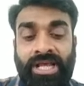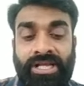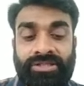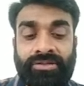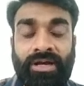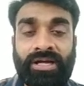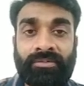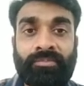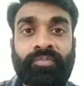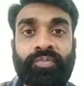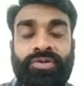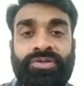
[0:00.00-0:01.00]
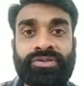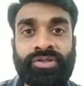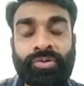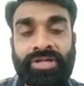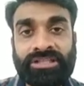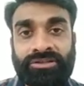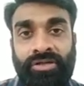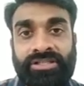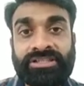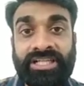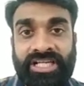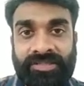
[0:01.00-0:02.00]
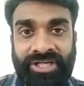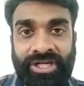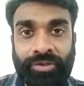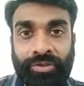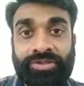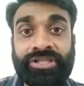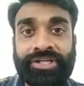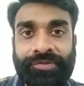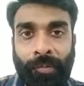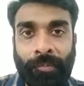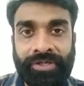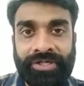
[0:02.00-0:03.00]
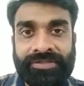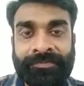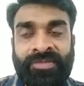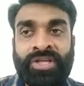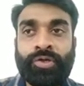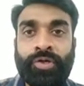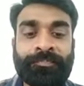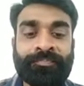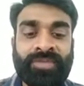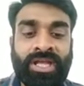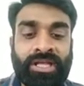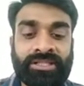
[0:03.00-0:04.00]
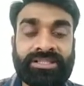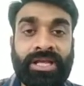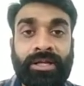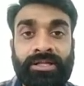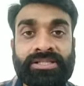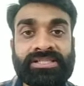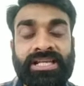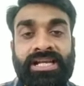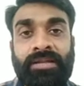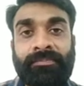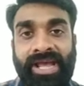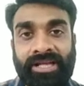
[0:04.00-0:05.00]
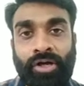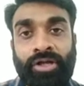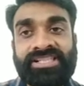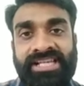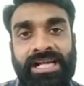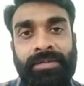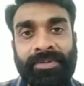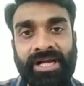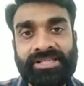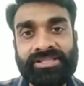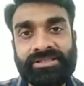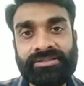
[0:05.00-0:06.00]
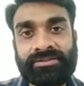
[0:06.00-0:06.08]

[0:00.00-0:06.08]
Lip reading: So new technology that has been introduced, that is computers. So the single bank or a single branch,